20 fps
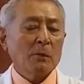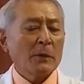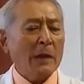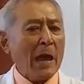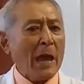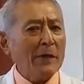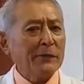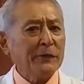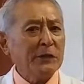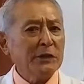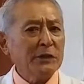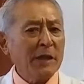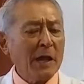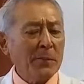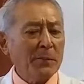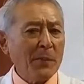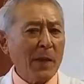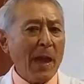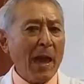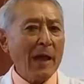We have to
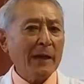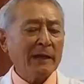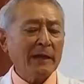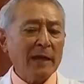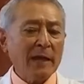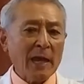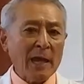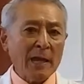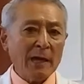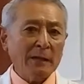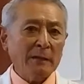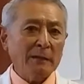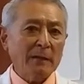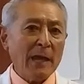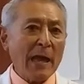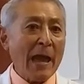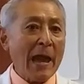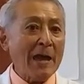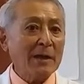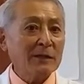step back
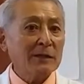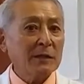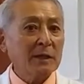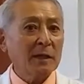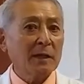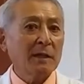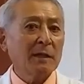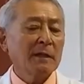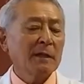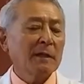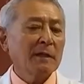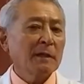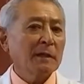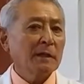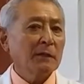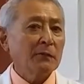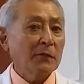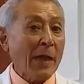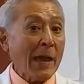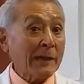and ask,
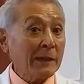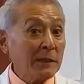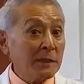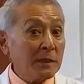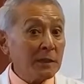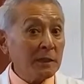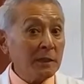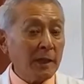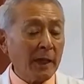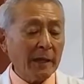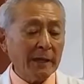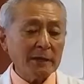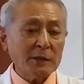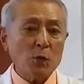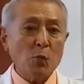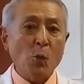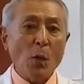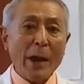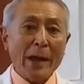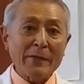if that is the
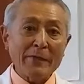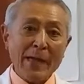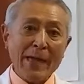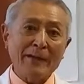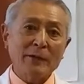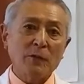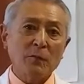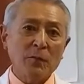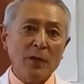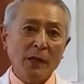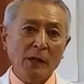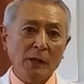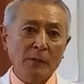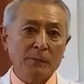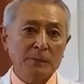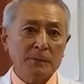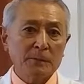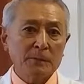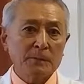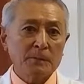case, why that
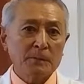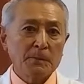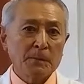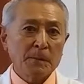developed.